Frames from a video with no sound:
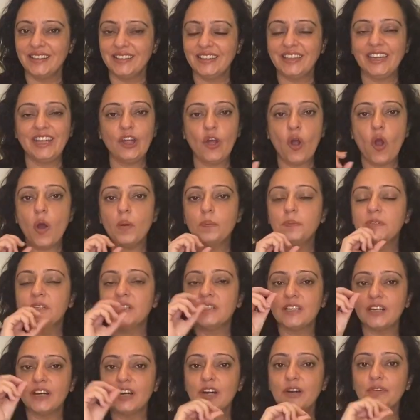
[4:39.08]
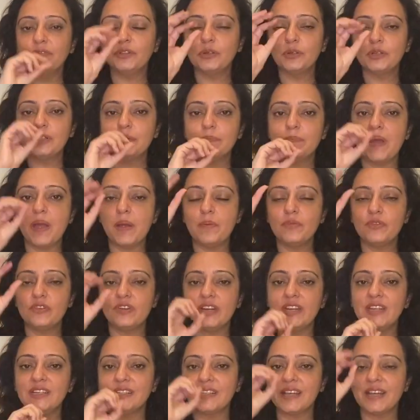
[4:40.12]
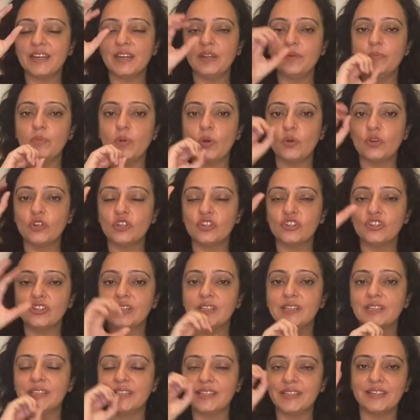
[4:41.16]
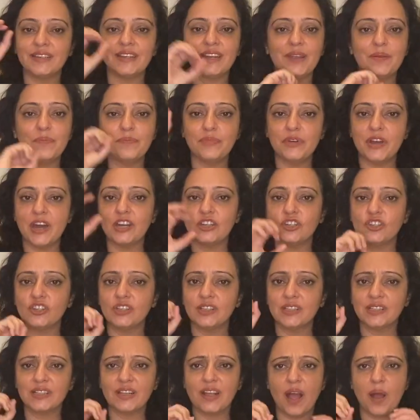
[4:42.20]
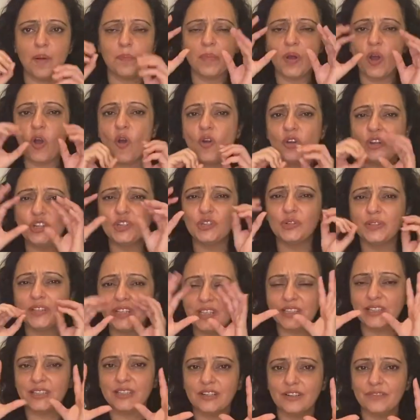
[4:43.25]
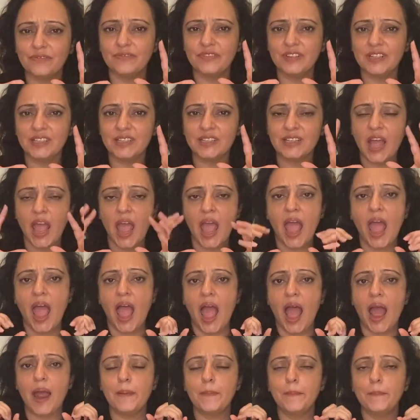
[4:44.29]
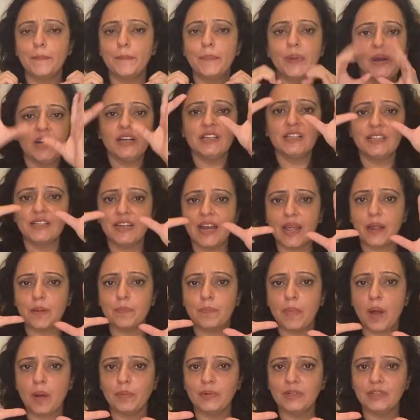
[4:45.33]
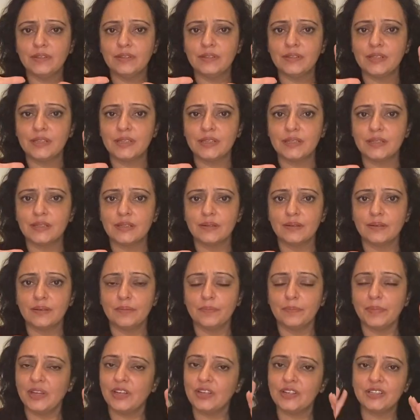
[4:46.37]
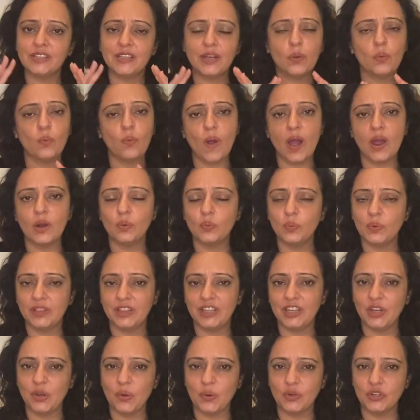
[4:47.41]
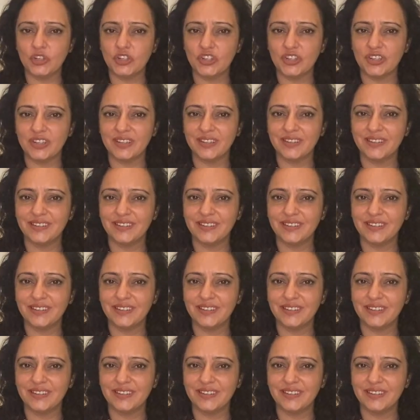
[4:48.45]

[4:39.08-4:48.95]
They observe those memories and emotions and impressions come onto the surface and burst like bubbles because they're one with the ocean.